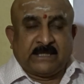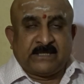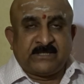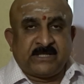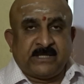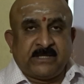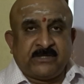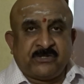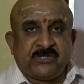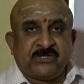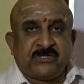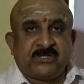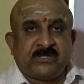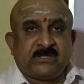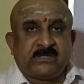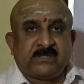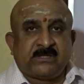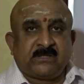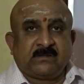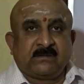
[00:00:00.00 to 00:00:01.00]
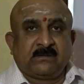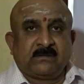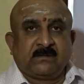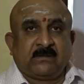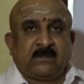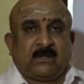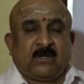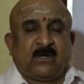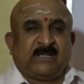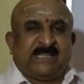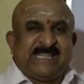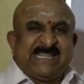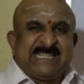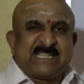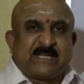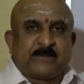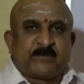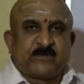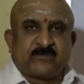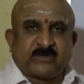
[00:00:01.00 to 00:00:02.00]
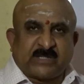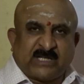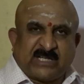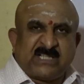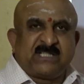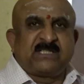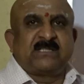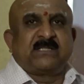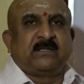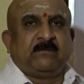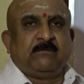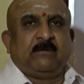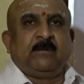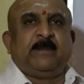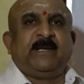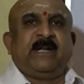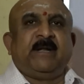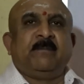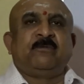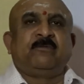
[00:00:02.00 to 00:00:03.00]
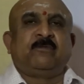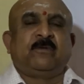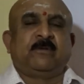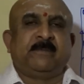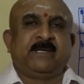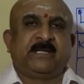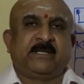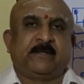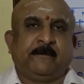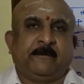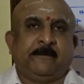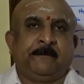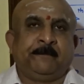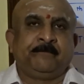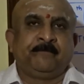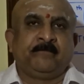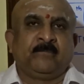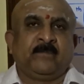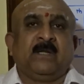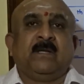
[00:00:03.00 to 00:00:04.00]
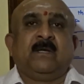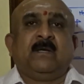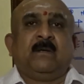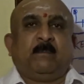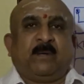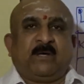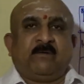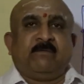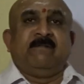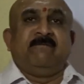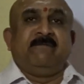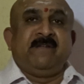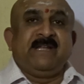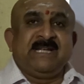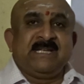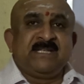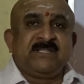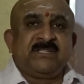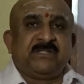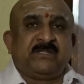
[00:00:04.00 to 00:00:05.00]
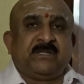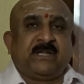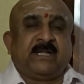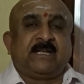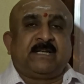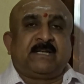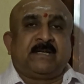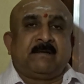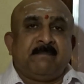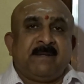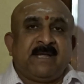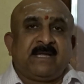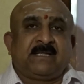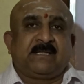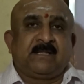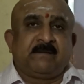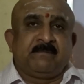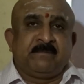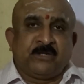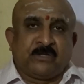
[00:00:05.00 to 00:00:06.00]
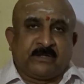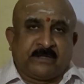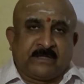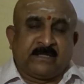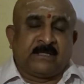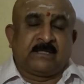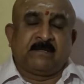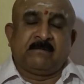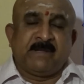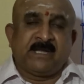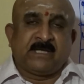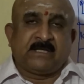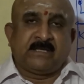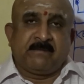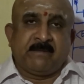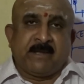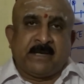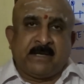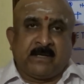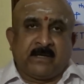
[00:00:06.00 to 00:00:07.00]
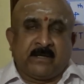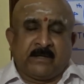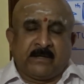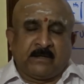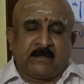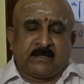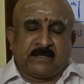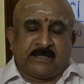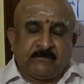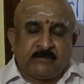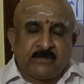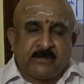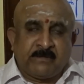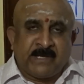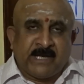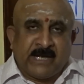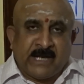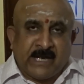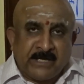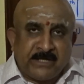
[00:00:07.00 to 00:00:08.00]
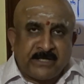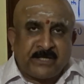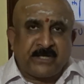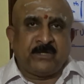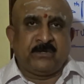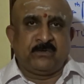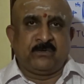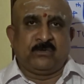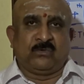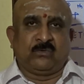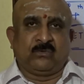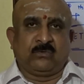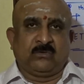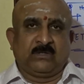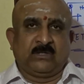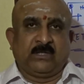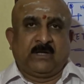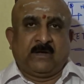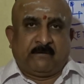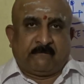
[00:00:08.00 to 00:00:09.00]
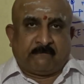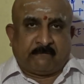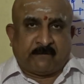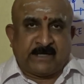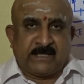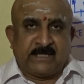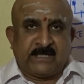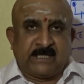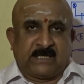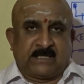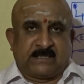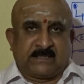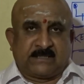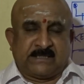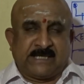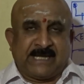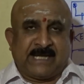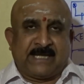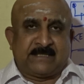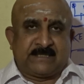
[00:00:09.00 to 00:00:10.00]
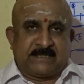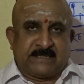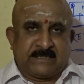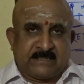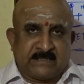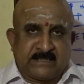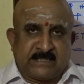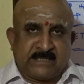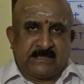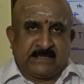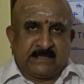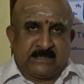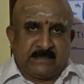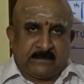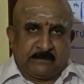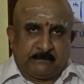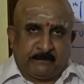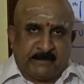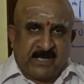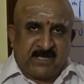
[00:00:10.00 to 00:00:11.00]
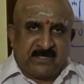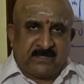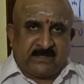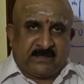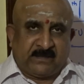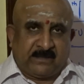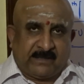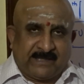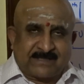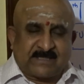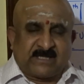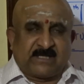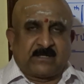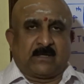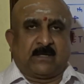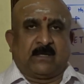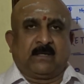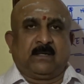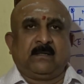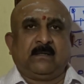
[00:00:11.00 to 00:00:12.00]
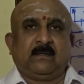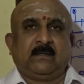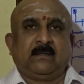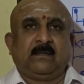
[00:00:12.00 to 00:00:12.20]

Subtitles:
LIC agencies. All these types of studies will be dumped for Mercury. But when Venus is there, it will give them an entry into finance, dancing, singing, painting, etc.